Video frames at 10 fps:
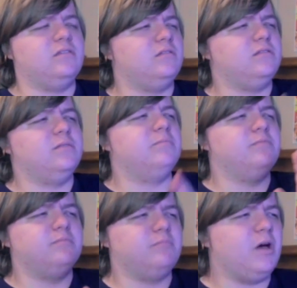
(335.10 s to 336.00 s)
the
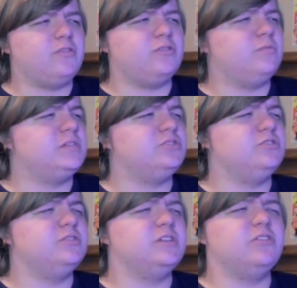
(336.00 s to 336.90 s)
mother was
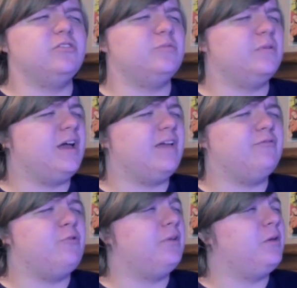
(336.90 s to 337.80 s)
introduced in the third one. I have
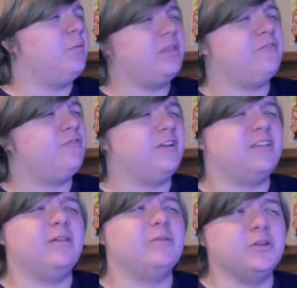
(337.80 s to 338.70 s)
no idea what the frick
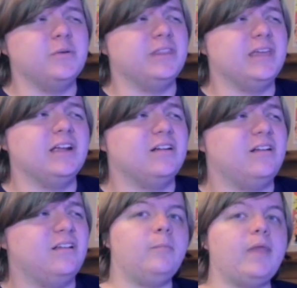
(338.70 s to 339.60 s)
they were doing there.
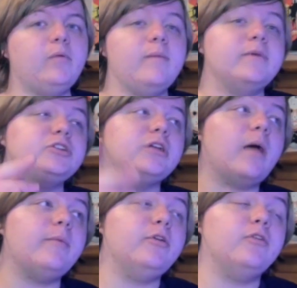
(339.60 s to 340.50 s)
By the way, be sure to
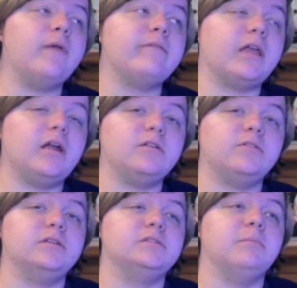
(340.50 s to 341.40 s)
comment who your favorite
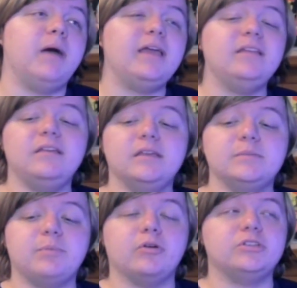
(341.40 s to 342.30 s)
character is. Mine is
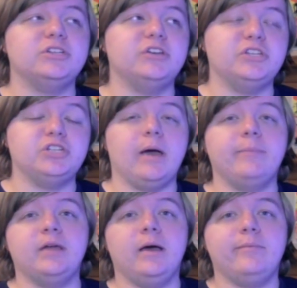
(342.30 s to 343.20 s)
personally Chop
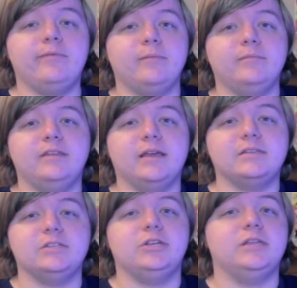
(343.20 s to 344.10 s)
Top from the
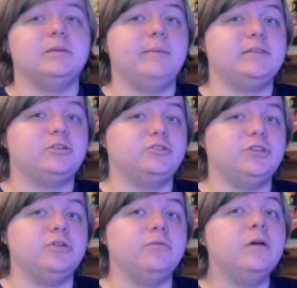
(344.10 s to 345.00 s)
Texas Chainsaw Massacre
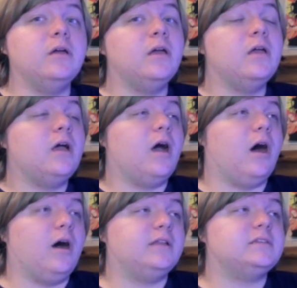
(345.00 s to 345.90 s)
2.
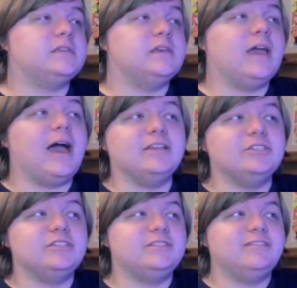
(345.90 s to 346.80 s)
Honestly, I
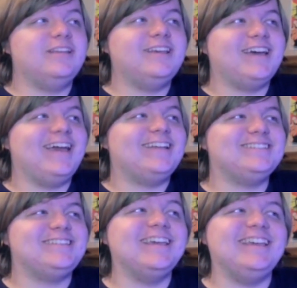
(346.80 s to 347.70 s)
just
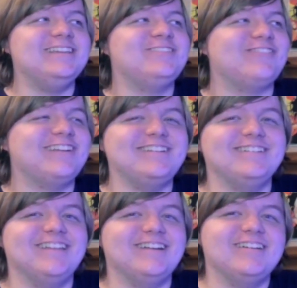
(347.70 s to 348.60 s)
think he's freaking
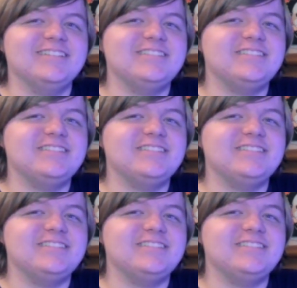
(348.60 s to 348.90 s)
hilarious.